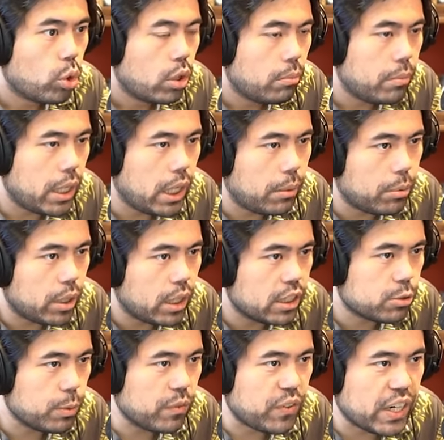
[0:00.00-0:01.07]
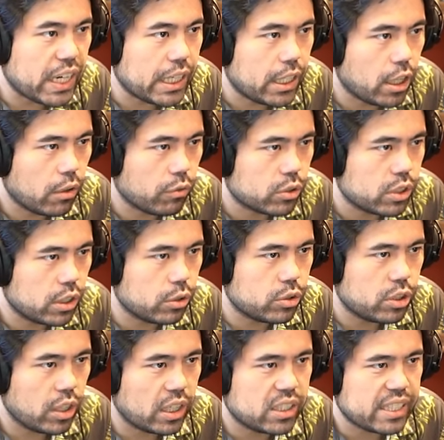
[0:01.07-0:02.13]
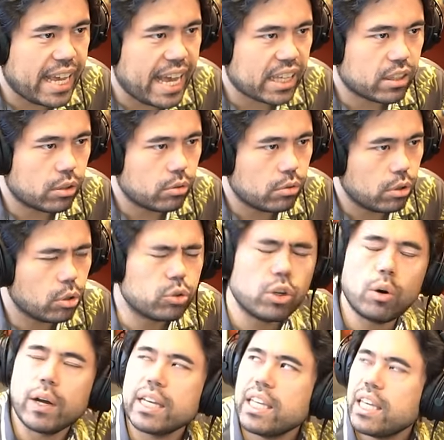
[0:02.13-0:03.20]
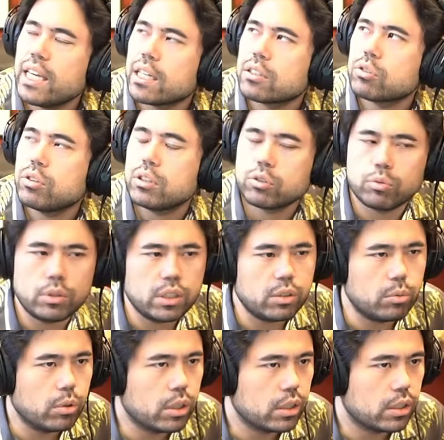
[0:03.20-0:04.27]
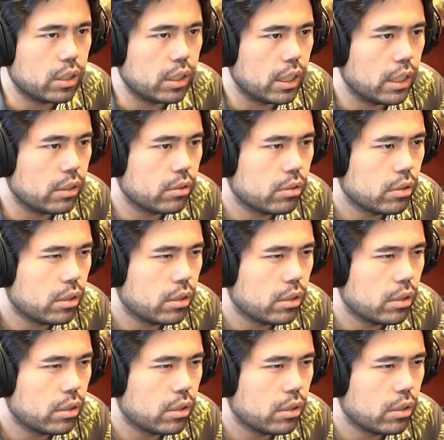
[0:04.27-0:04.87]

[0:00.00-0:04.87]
maybe he has to be very careful because he goes here I sack the or no I can't because he's queen d1 at the end